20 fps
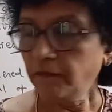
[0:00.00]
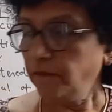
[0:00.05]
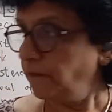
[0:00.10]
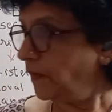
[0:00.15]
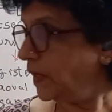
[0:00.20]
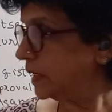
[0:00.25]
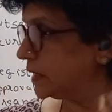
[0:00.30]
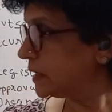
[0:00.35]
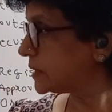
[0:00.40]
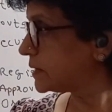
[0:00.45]

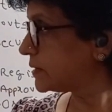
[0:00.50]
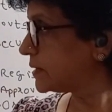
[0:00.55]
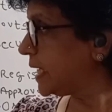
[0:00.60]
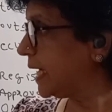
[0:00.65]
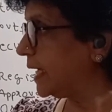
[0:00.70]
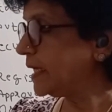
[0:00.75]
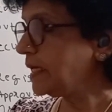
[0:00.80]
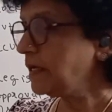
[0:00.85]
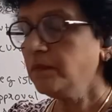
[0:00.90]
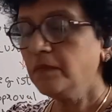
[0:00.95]
First
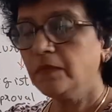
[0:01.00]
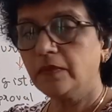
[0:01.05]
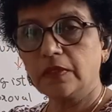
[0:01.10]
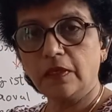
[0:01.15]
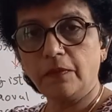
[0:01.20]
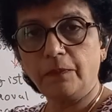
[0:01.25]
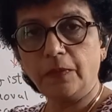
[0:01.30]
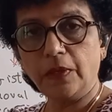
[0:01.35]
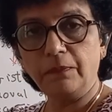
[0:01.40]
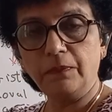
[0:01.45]
time
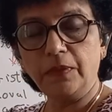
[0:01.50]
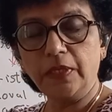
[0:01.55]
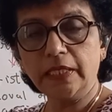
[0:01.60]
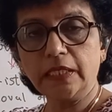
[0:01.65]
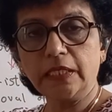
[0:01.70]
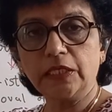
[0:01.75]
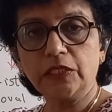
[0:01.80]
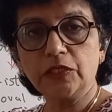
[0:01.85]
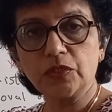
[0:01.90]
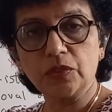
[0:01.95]
the
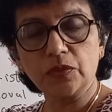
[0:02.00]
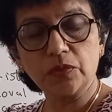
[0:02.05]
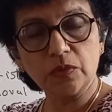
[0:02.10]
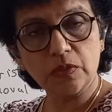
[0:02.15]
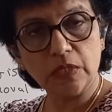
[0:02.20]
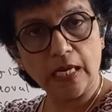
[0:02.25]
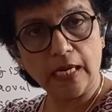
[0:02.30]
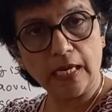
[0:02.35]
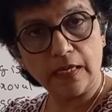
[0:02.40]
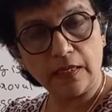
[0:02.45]
public
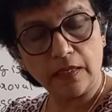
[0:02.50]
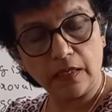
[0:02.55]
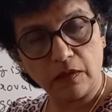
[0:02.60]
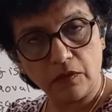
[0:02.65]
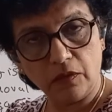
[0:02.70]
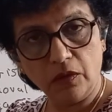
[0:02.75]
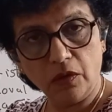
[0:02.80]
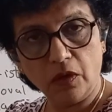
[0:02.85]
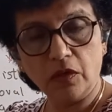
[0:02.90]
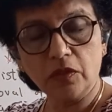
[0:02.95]
issues
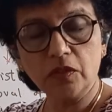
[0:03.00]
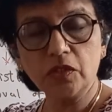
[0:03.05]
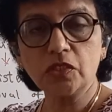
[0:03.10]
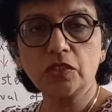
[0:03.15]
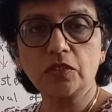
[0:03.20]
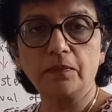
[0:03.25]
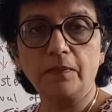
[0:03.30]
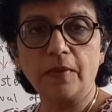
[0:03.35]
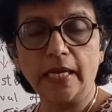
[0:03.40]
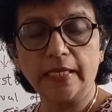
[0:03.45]
are
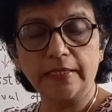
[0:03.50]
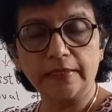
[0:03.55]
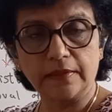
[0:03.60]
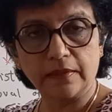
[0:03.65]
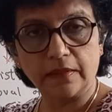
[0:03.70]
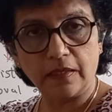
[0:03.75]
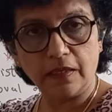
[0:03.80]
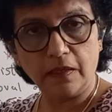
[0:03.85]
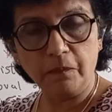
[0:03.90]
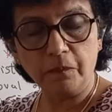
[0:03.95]
launched by
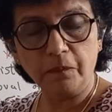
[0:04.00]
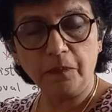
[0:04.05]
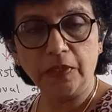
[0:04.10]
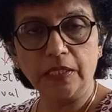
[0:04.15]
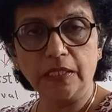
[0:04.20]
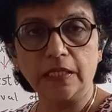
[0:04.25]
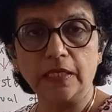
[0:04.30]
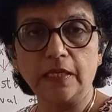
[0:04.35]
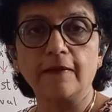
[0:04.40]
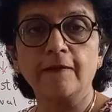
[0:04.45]
the
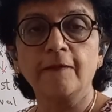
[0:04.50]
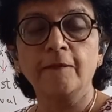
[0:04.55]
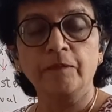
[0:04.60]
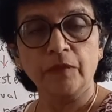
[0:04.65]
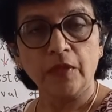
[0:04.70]
company.